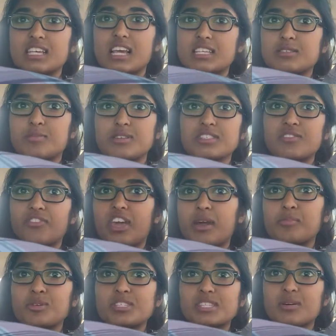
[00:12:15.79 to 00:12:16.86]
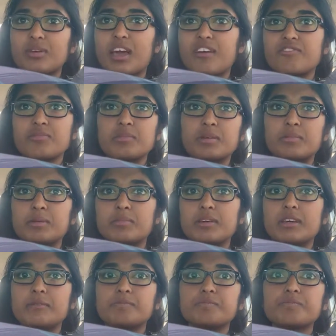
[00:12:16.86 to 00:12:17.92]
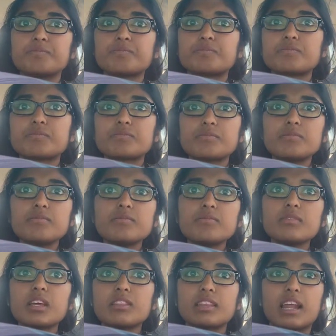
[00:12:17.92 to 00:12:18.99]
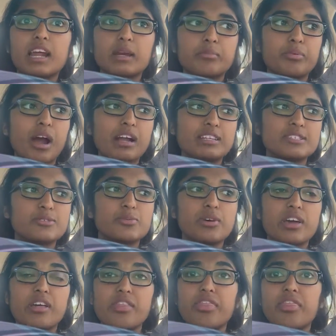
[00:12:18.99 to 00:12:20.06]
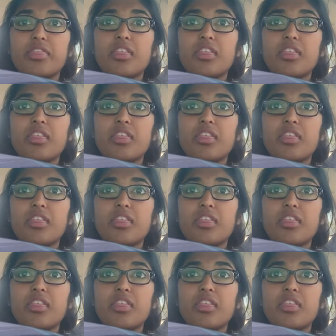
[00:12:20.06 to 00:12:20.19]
expensive cameras that we have from EPB that I can practice with